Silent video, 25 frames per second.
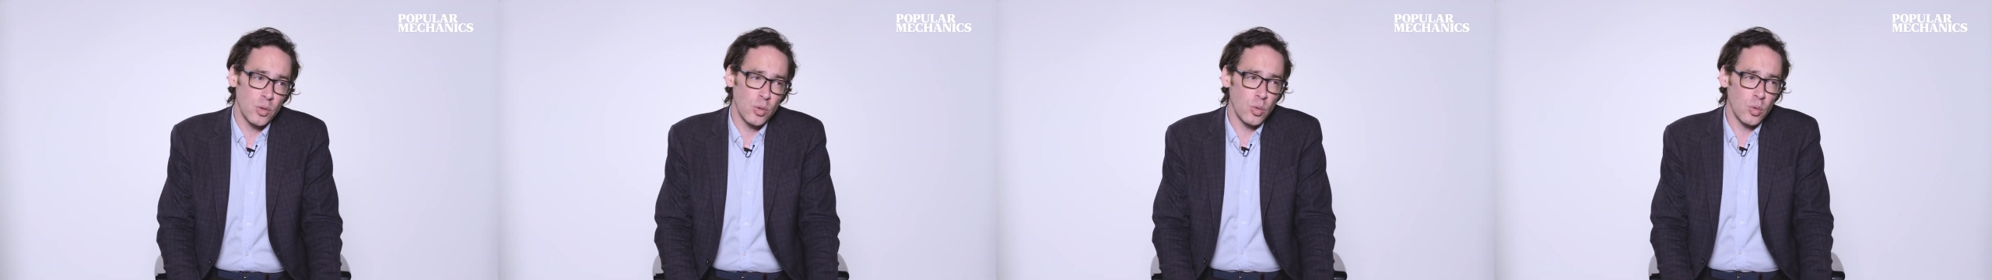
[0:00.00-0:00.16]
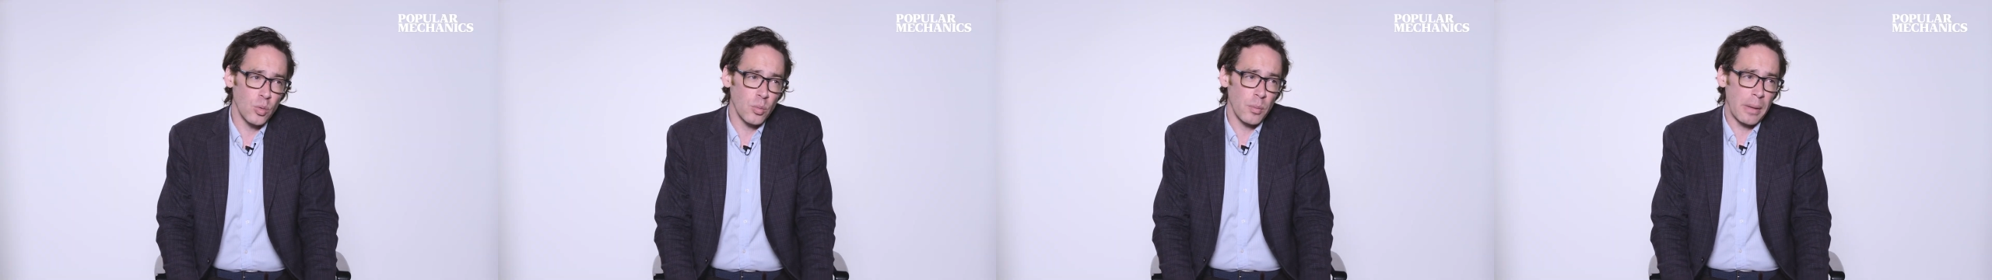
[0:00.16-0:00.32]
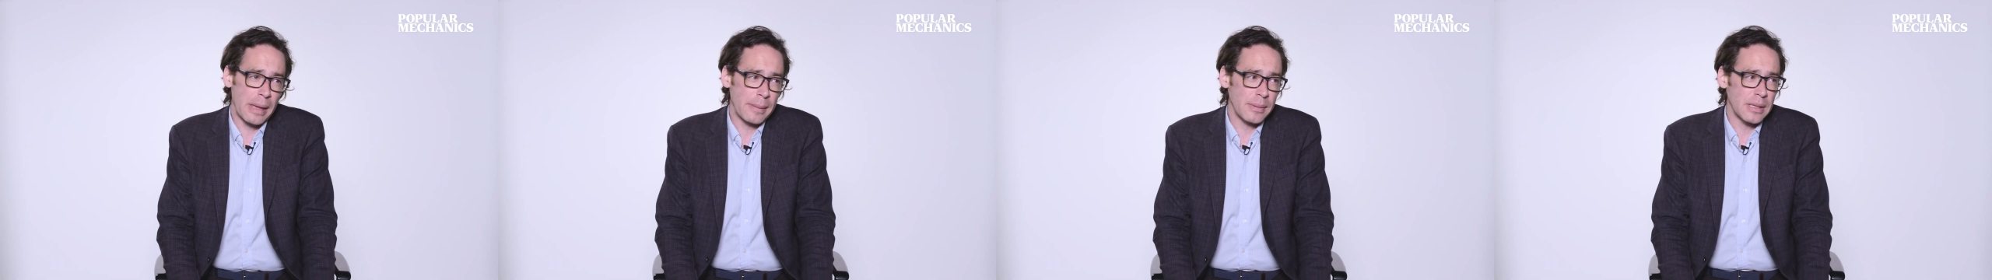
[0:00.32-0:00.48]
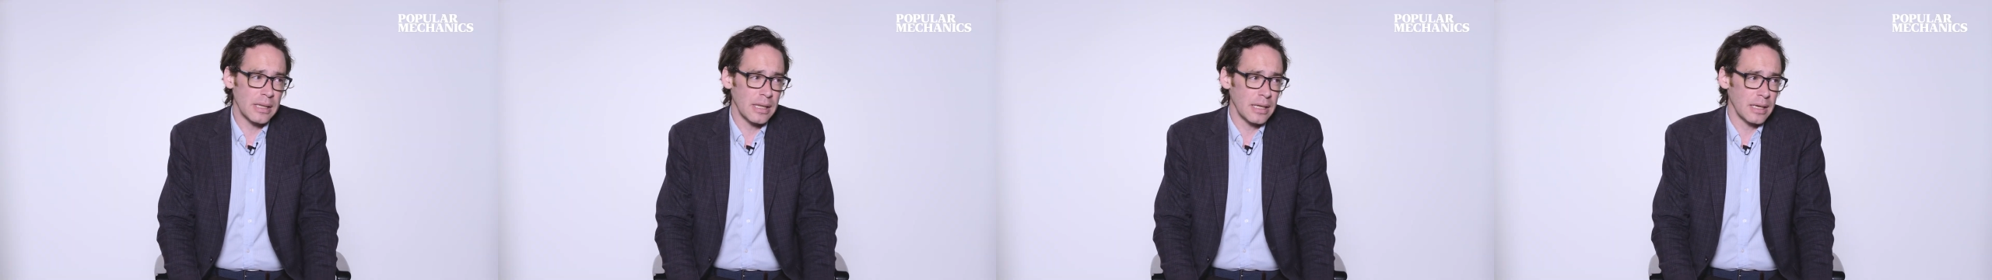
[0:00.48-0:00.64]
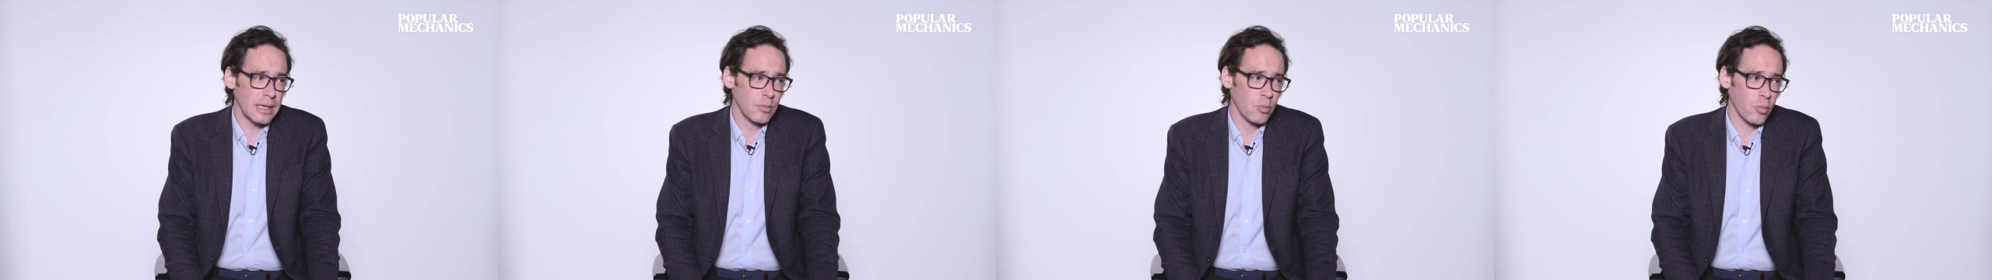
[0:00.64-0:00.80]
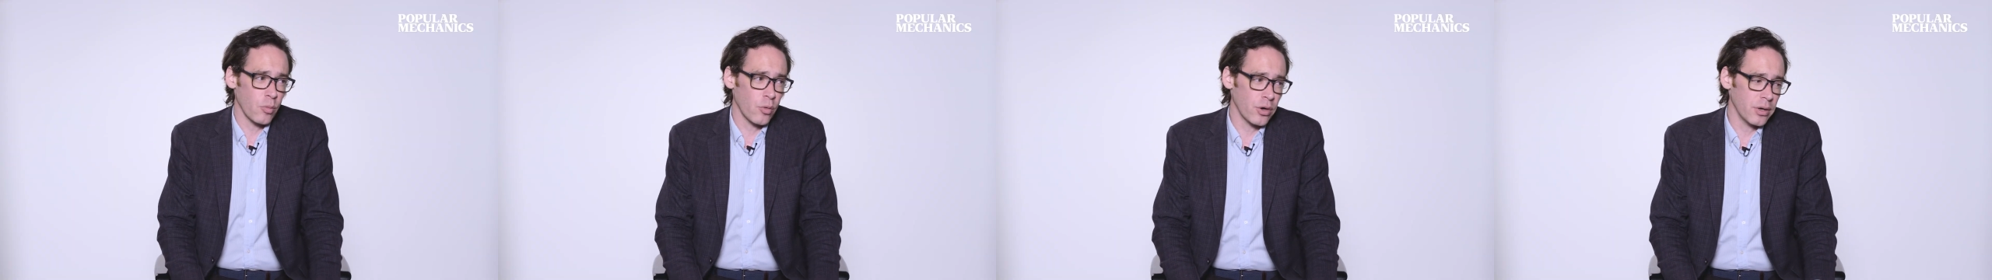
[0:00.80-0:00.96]
who maybe
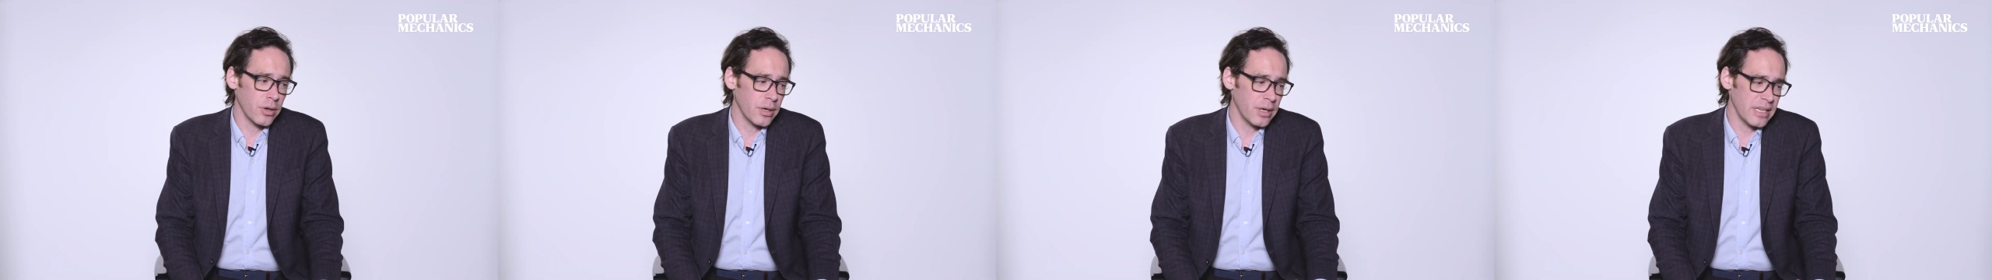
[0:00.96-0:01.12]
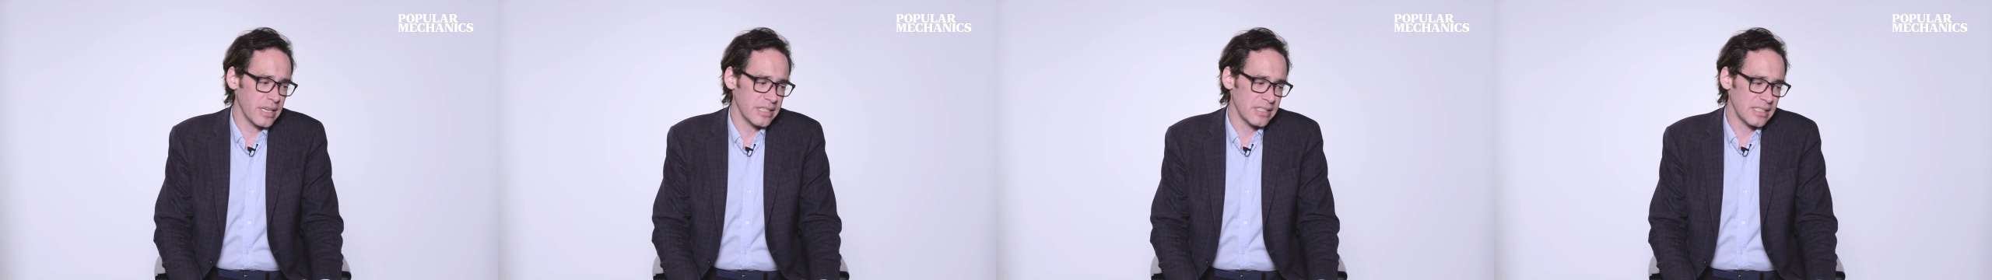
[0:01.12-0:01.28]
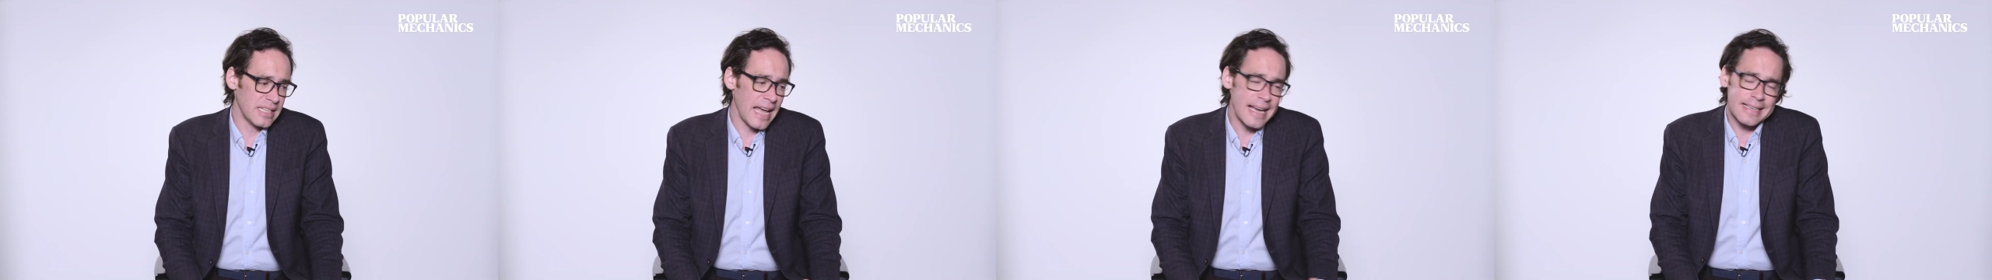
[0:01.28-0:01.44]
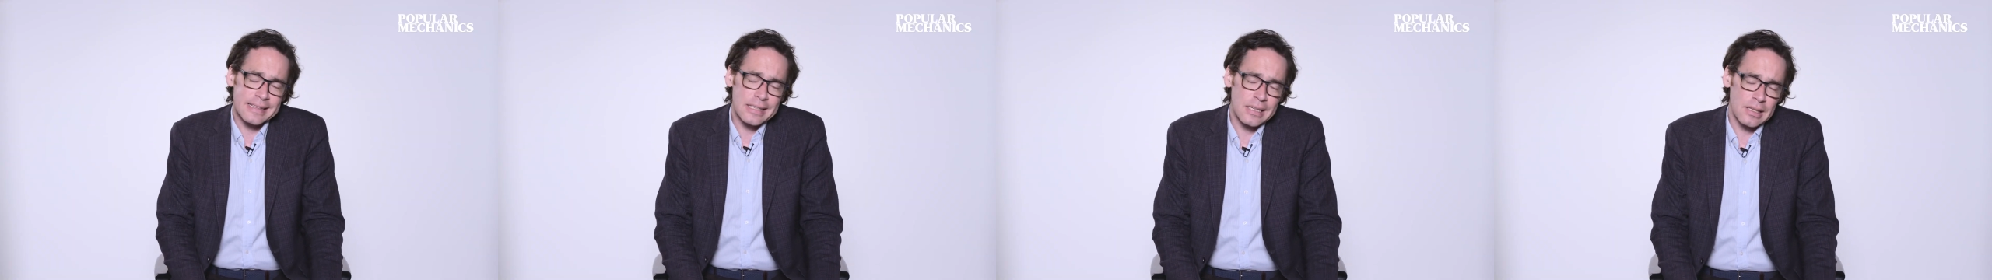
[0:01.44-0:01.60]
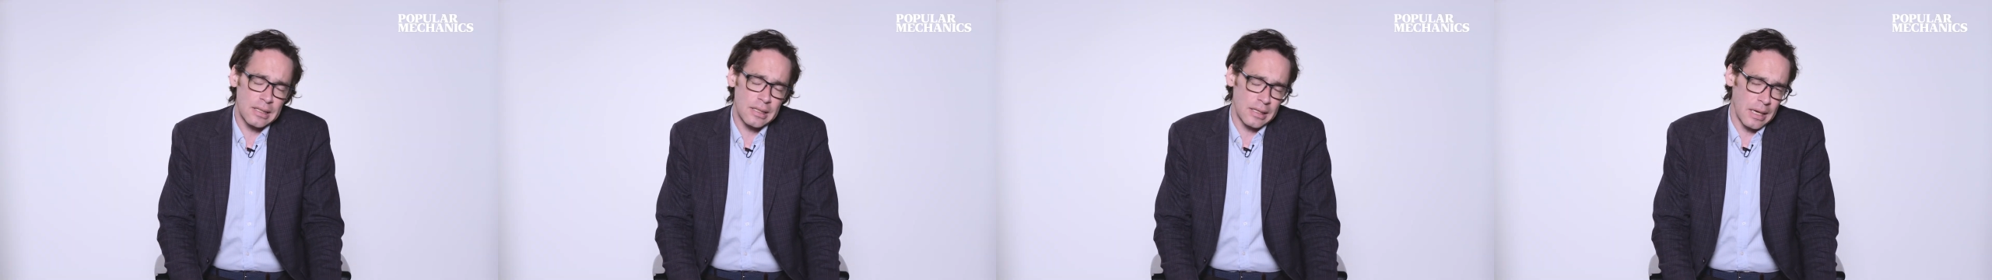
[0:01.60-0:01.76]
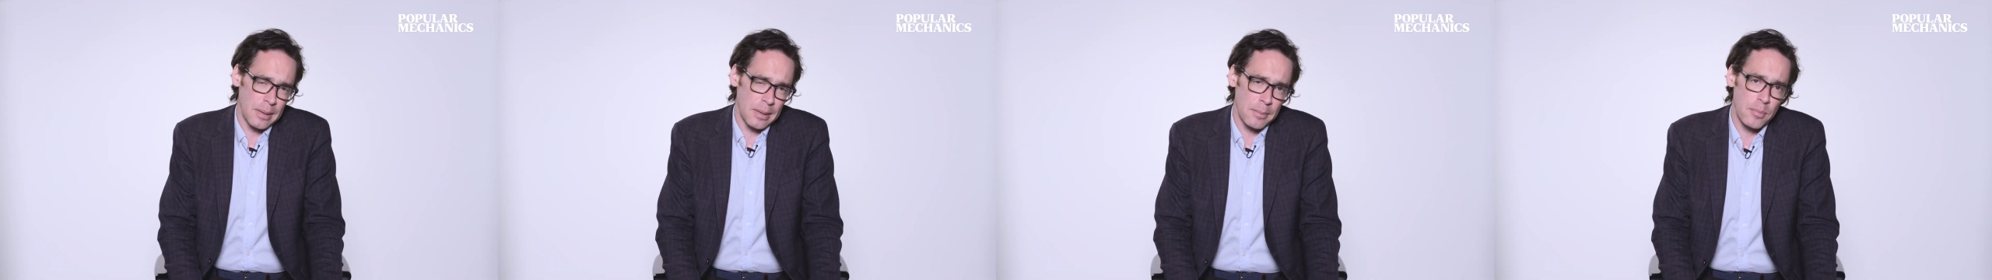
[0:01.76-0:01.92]
they weren't as
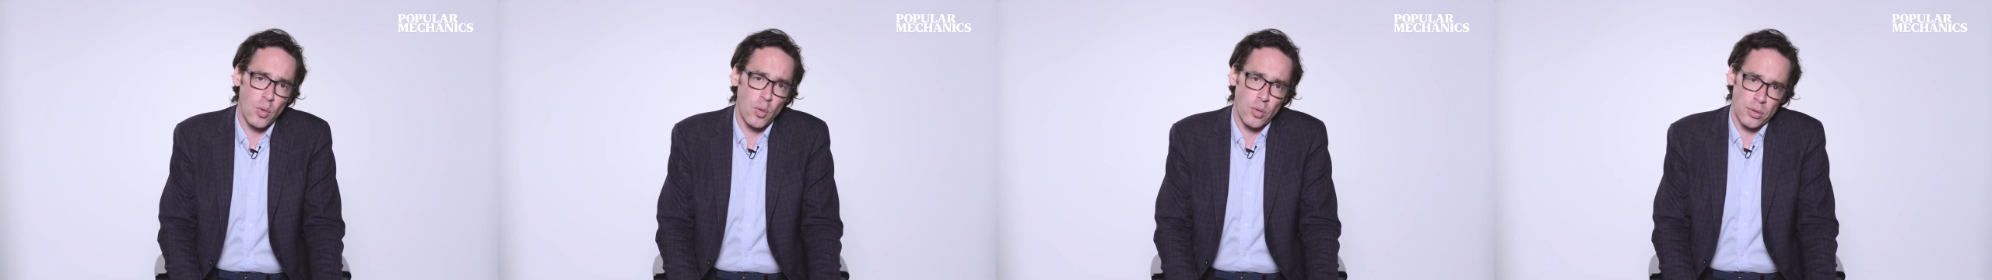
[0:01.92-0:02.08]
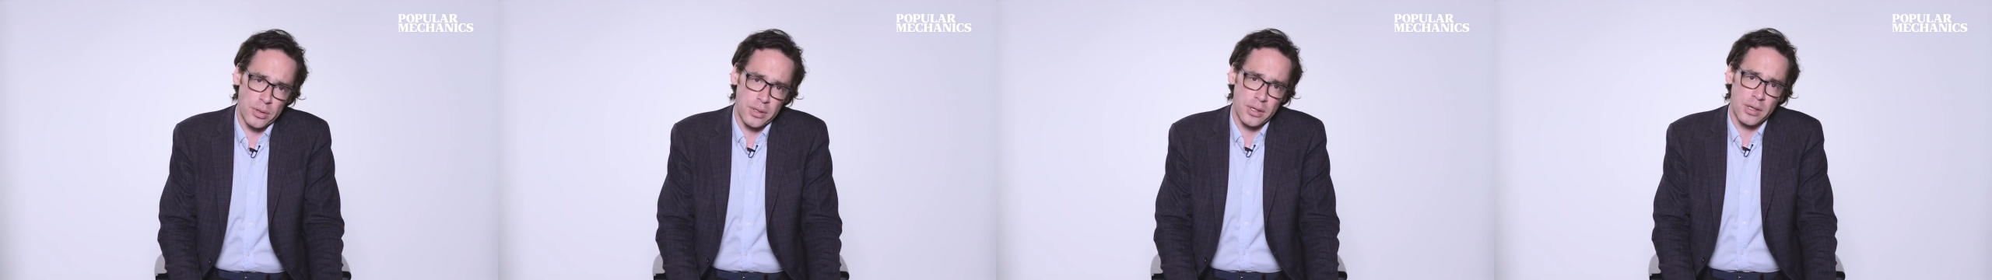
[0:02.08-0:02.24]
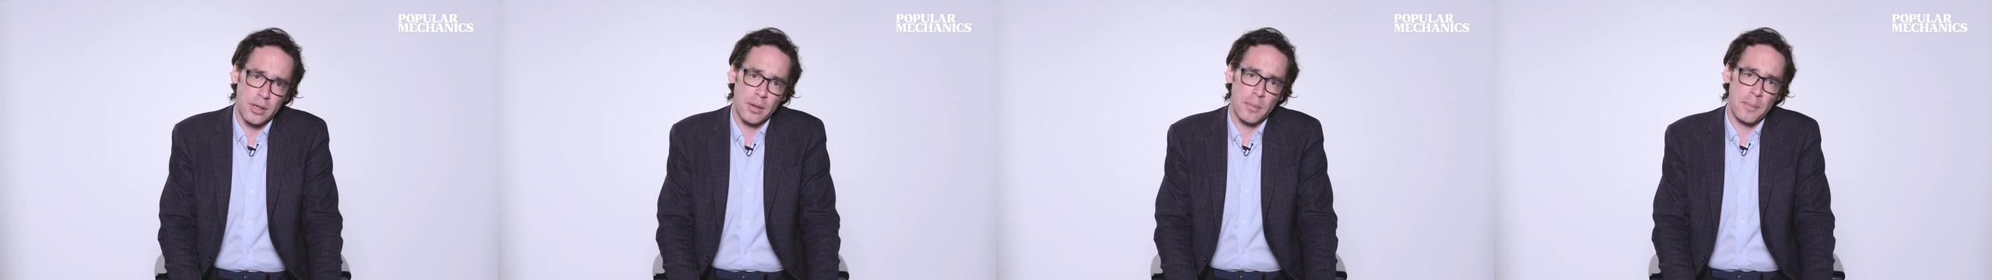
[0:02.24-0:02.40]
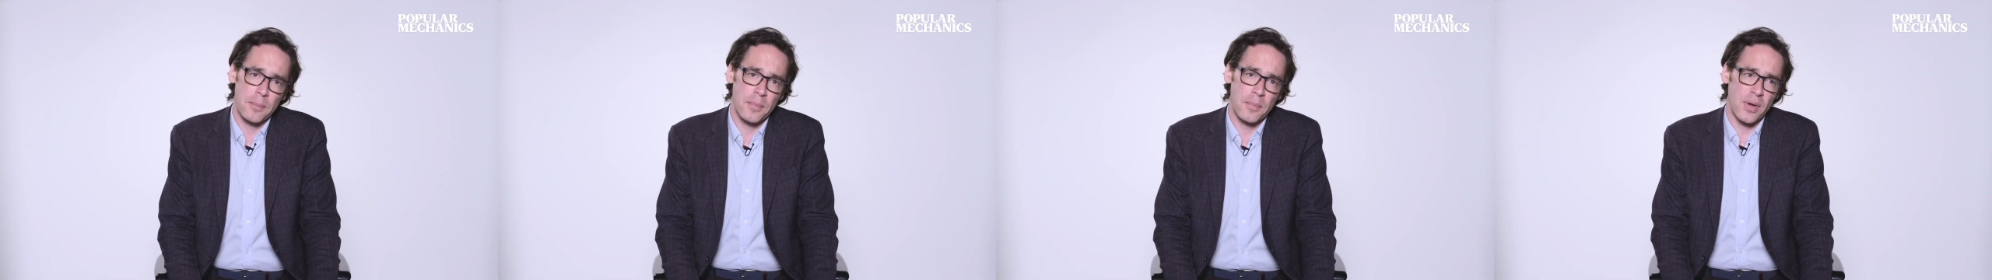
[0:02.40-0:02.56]
technically important,